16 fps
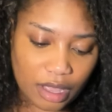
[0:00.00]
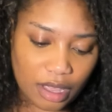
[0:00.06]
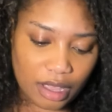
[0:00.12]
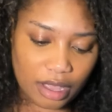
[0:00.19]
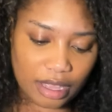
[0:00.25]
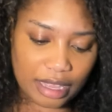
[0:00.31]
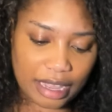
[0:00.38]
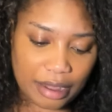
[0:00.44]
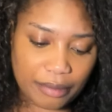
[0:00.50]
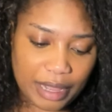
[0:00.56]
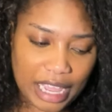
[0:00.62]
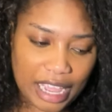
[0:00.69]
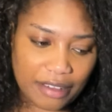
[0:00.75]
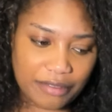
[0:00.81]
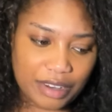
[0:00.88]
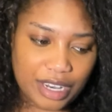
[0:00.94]
we
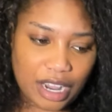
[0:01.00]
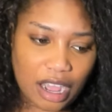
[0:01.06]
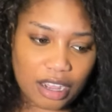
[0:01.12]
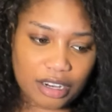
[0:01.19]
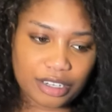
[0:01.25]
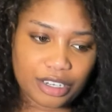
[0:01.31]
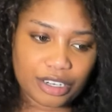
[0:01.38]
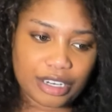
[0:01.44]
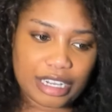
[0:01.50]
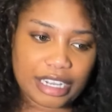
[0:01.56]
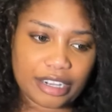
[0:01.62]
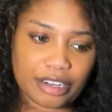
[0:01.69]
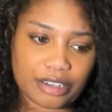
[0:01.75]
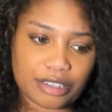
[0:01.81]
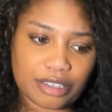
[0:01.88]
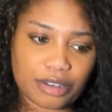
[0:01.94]
have doctor
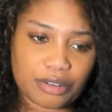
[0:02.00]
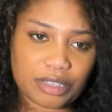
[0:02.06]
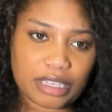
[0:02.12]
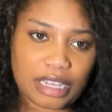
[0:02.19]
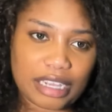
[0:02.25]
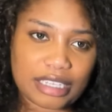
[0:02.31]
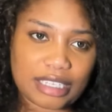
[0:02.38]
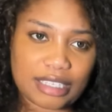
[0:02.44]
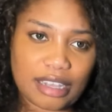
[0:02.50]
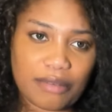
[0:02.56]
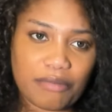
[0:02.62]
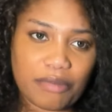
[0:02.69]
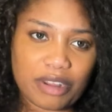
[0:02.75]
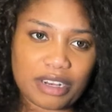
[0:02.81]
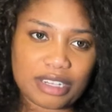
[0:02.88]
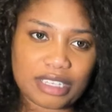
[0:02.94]
here. So it's like
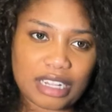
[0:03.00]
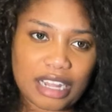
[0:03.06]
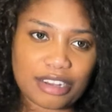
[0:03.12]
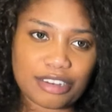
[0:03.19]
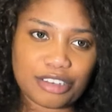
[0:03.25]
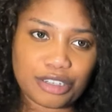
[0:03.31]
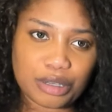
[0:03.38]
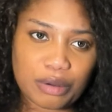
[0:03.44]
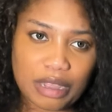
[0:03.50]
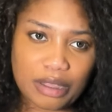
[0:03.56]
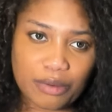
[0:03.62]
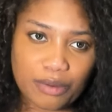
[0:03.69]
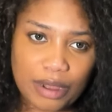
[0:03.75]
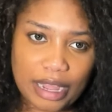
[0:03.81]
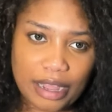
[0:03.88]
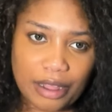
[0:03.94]
someone is not doing
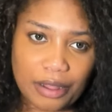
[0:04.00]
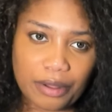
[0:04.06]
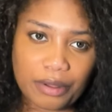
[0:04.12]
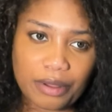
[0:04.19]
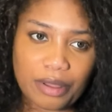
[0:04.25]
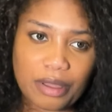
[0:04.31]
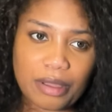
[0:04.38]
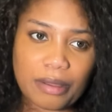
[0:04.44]
well,